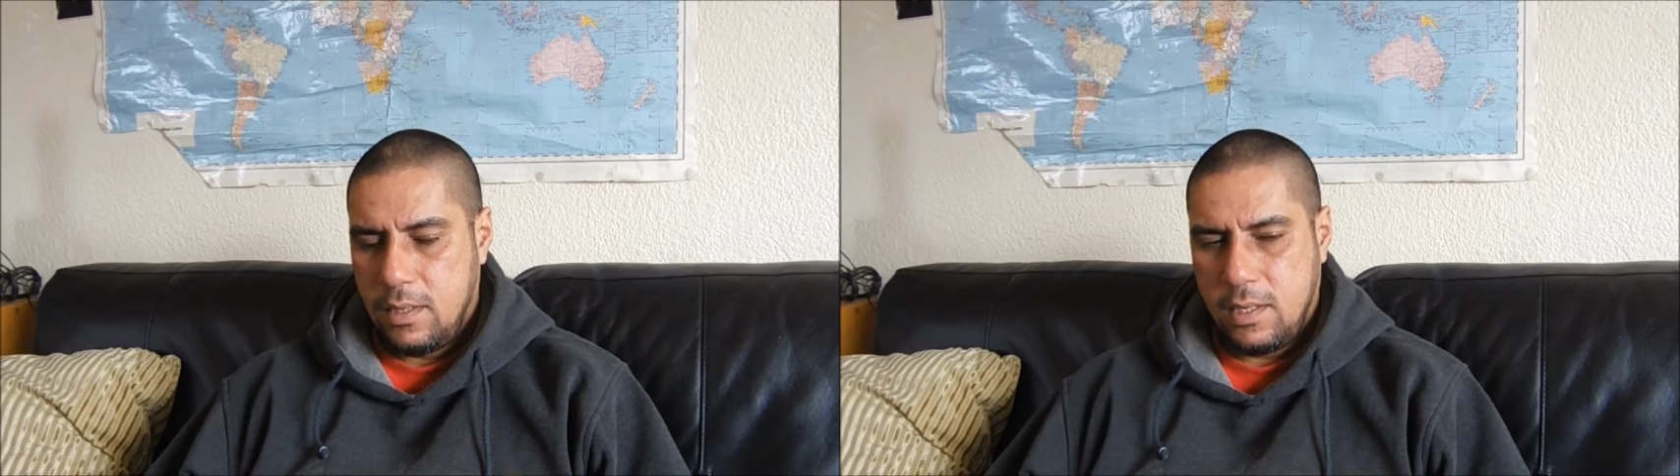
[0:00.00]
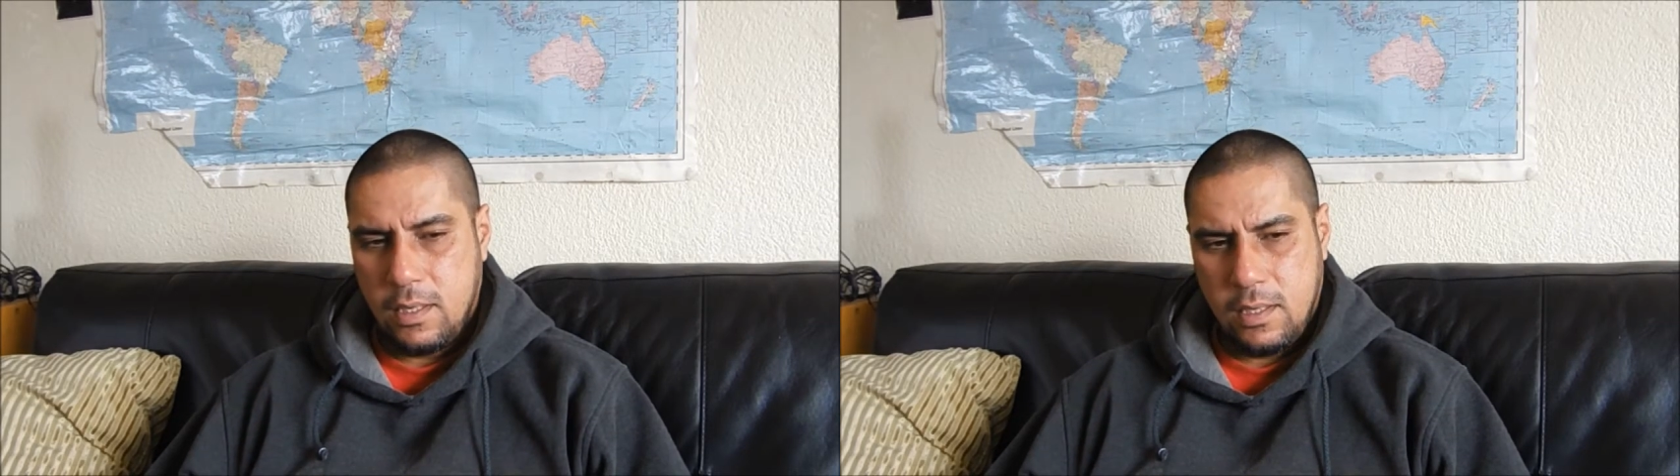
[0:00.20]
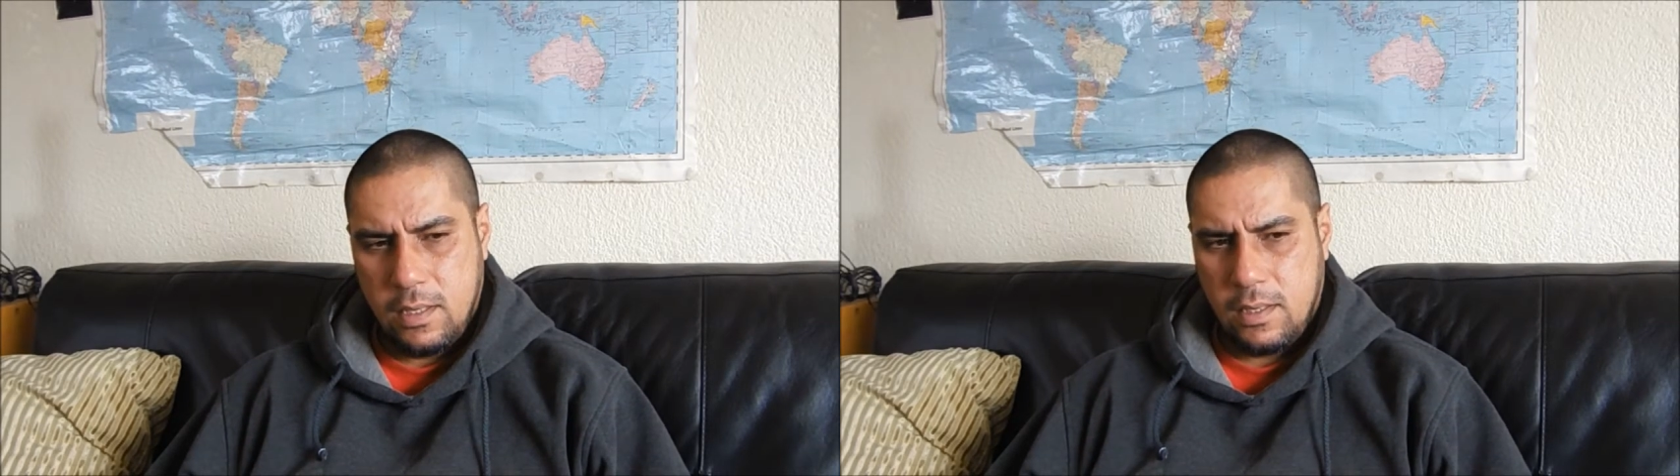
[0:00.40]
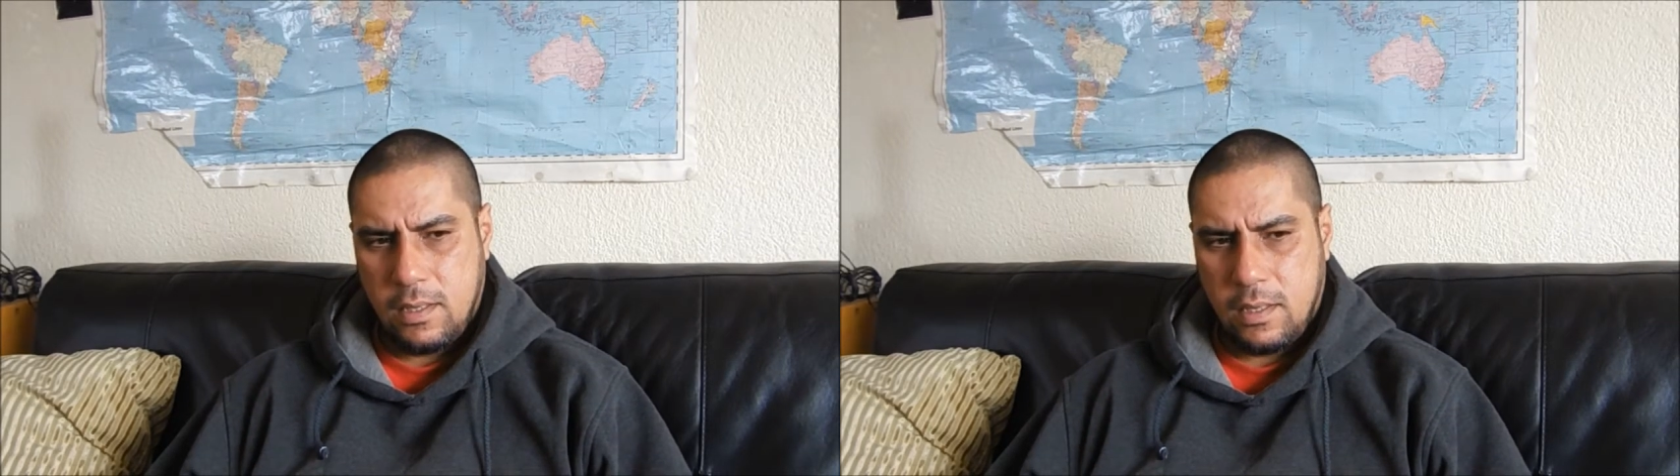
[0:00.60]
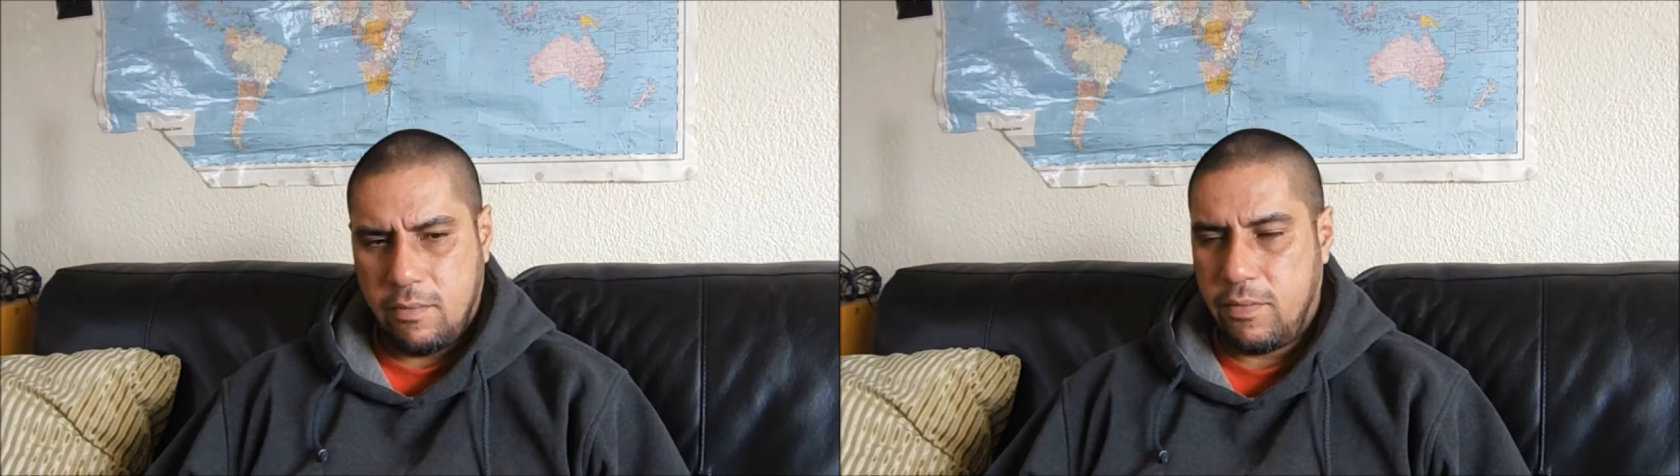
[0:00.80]
the
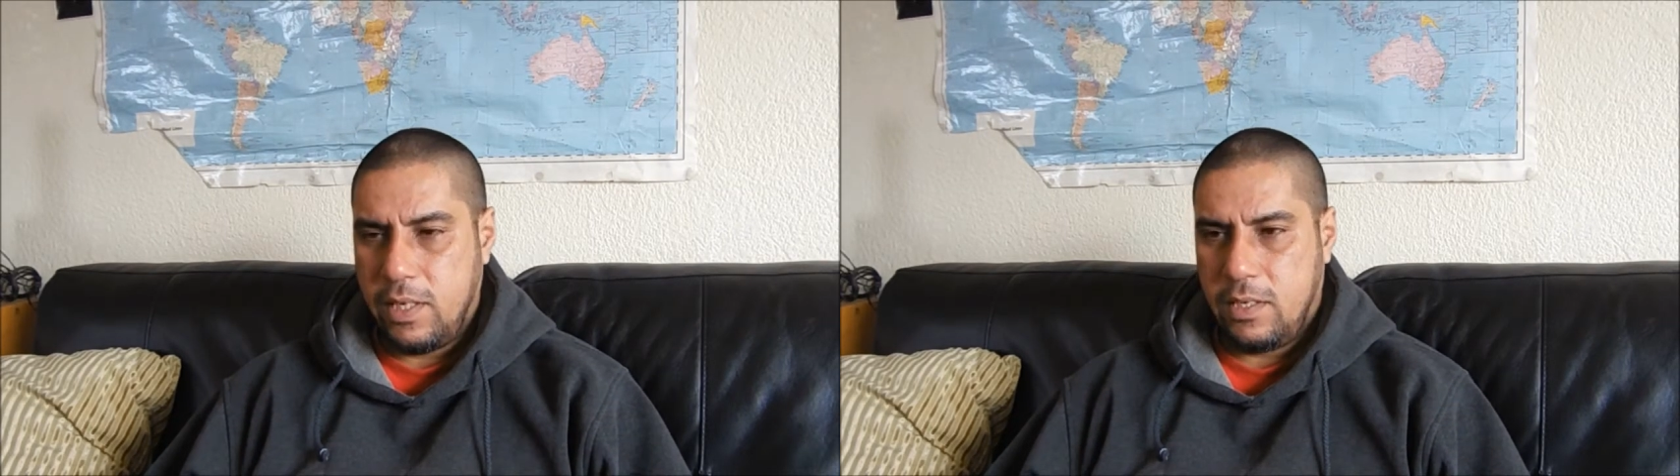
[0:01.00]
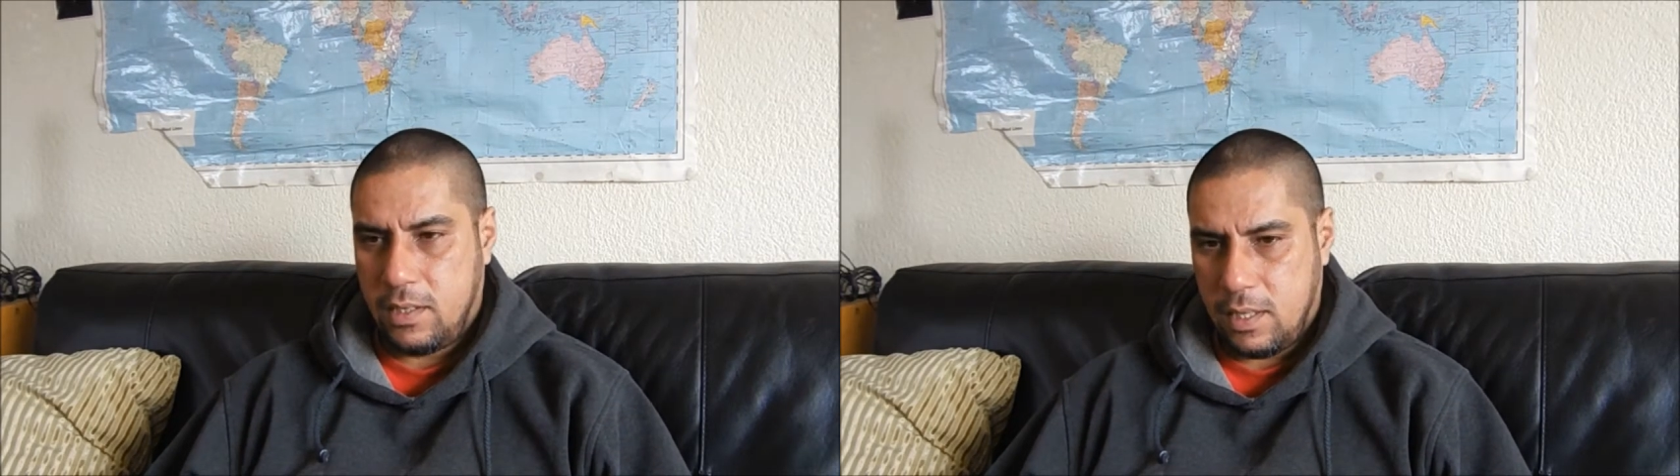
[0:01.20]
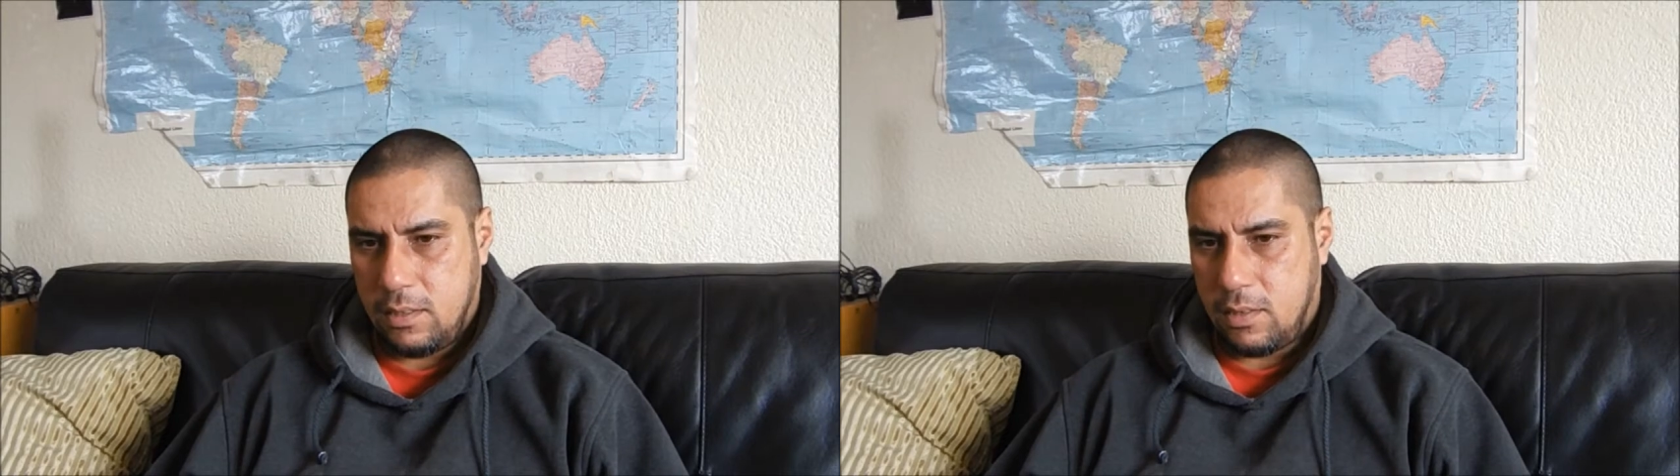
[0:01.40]
freestyle